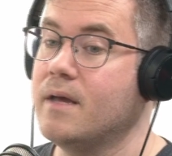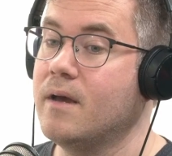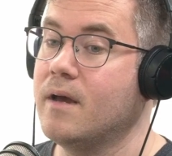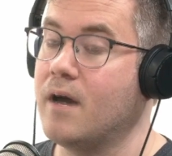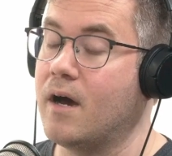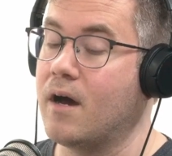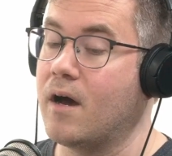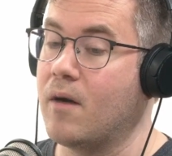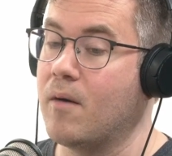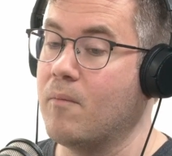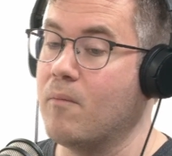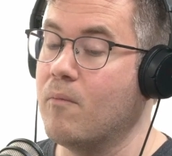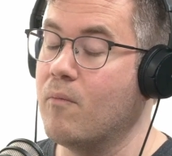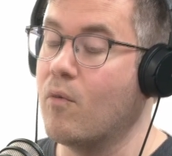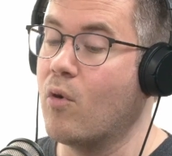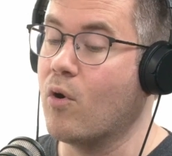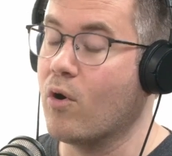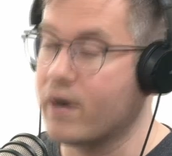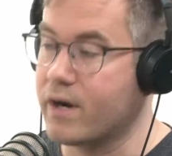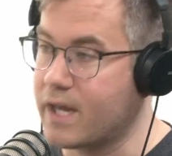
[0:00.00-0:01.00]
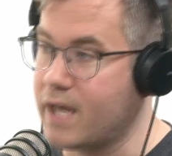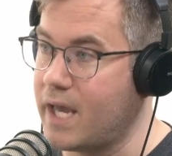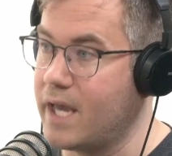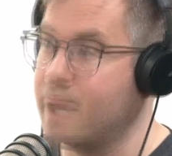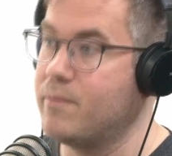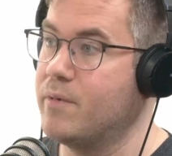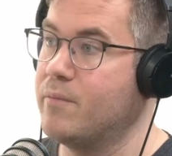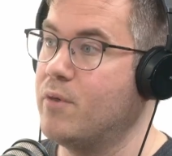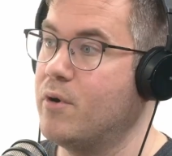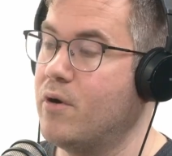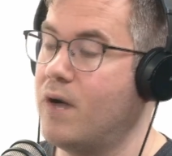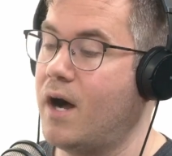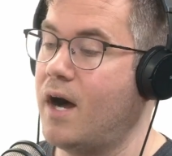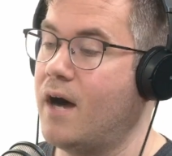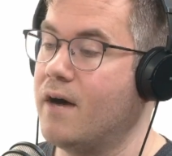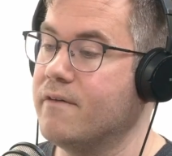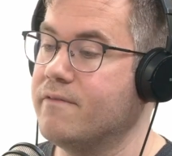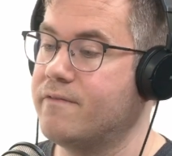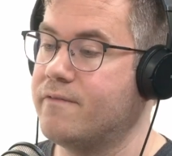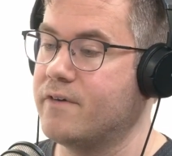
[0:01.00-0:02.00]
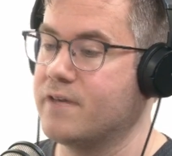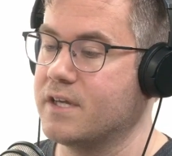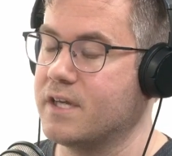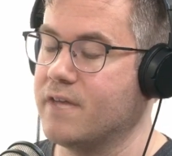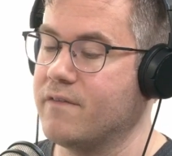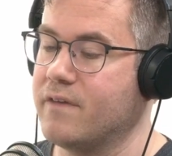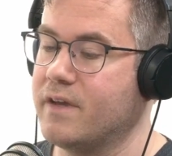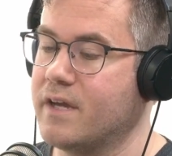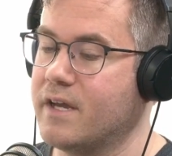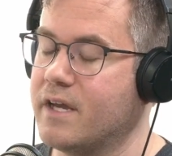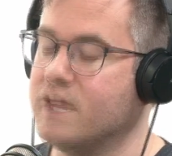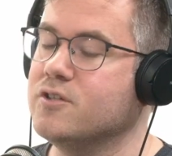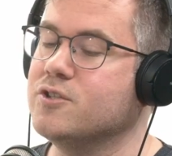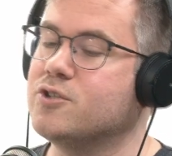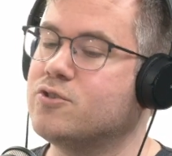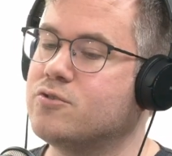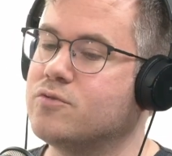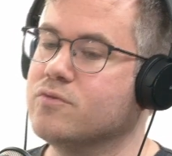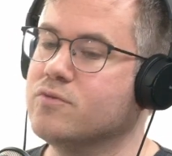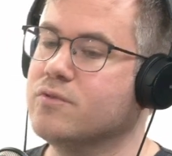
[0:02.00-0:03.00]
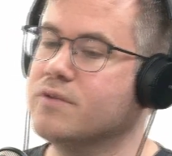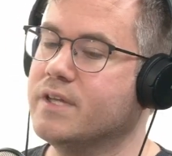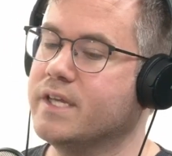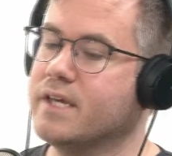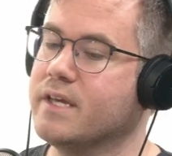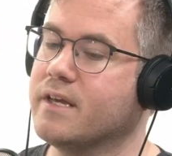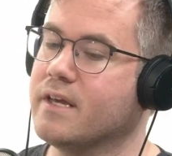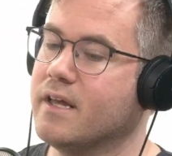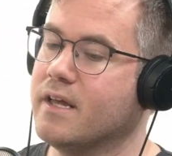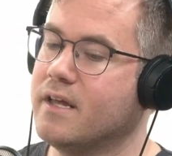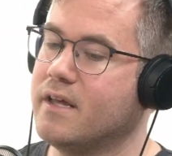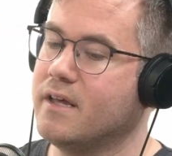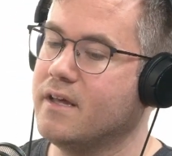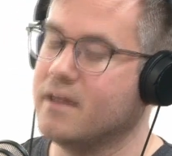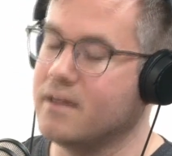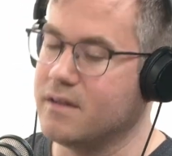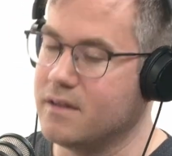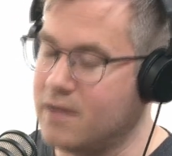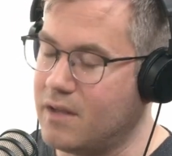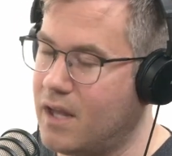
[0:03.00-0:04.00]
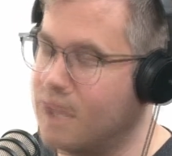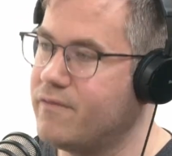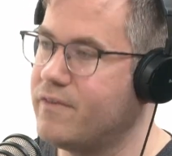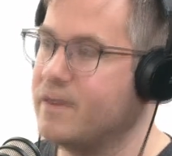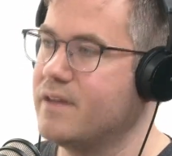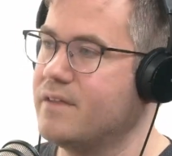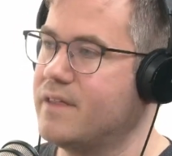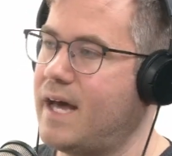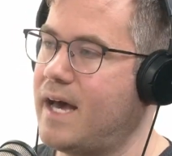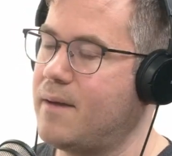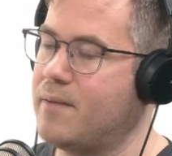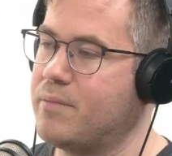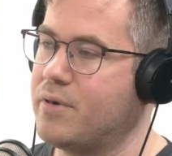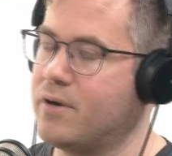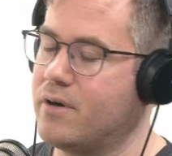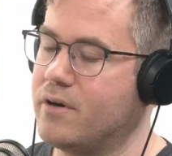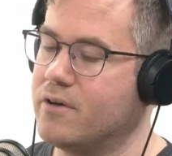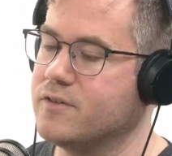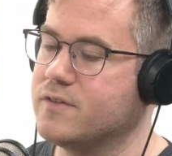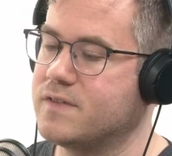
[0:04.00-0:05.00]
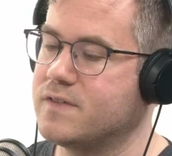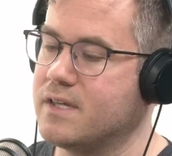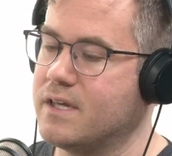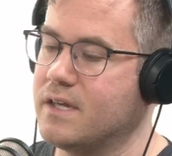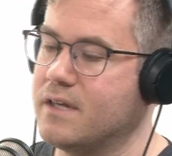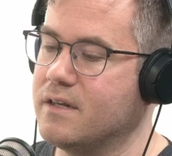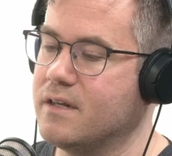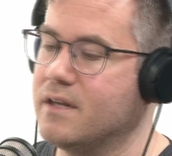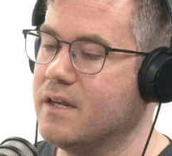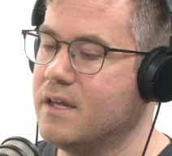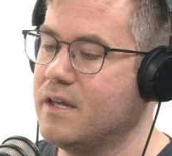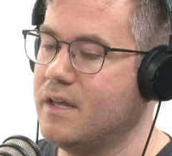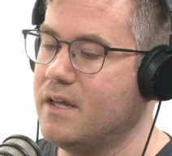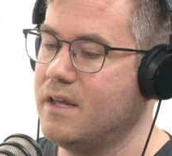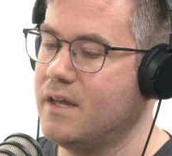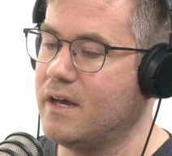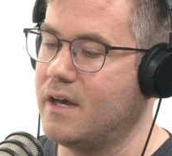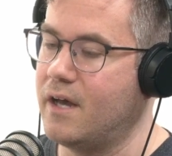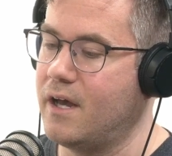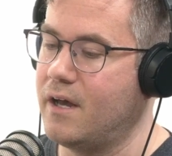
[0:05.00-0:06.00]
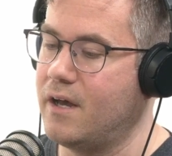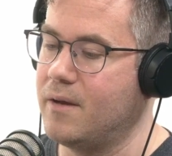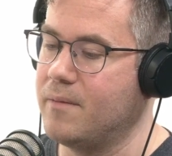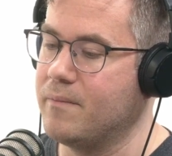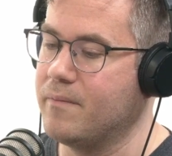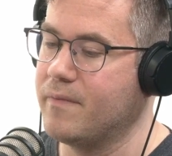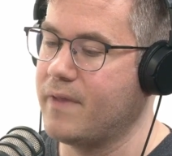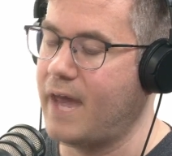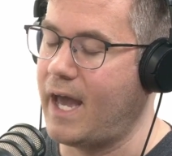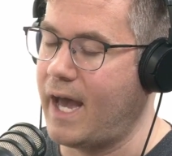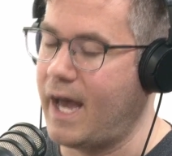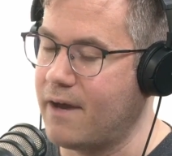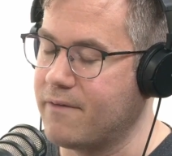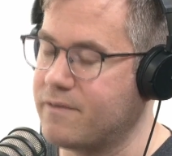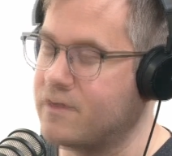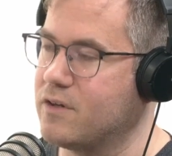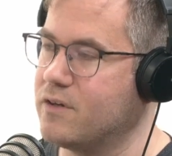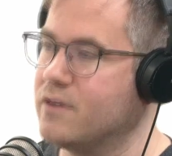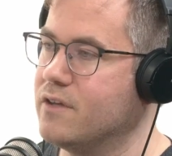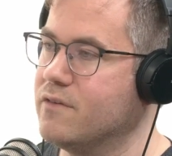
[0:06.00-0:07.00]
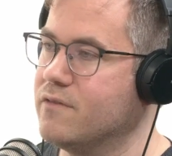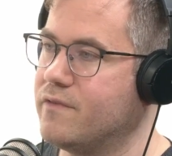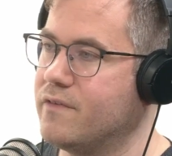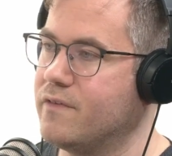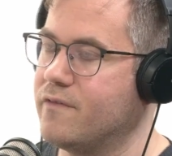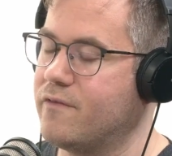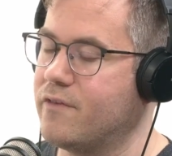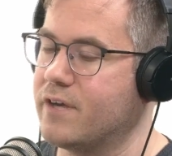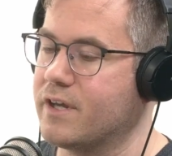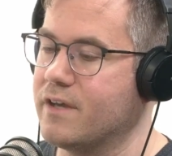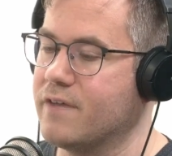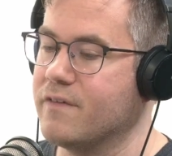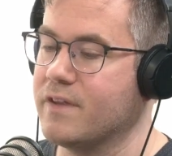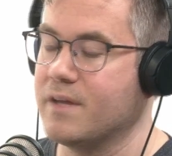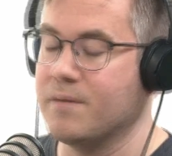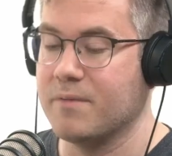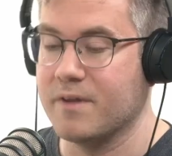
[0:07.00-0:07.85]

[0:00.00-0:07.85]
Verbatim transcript: uh, more capable of forgiving and truly loving that person um, after you've forgiven them.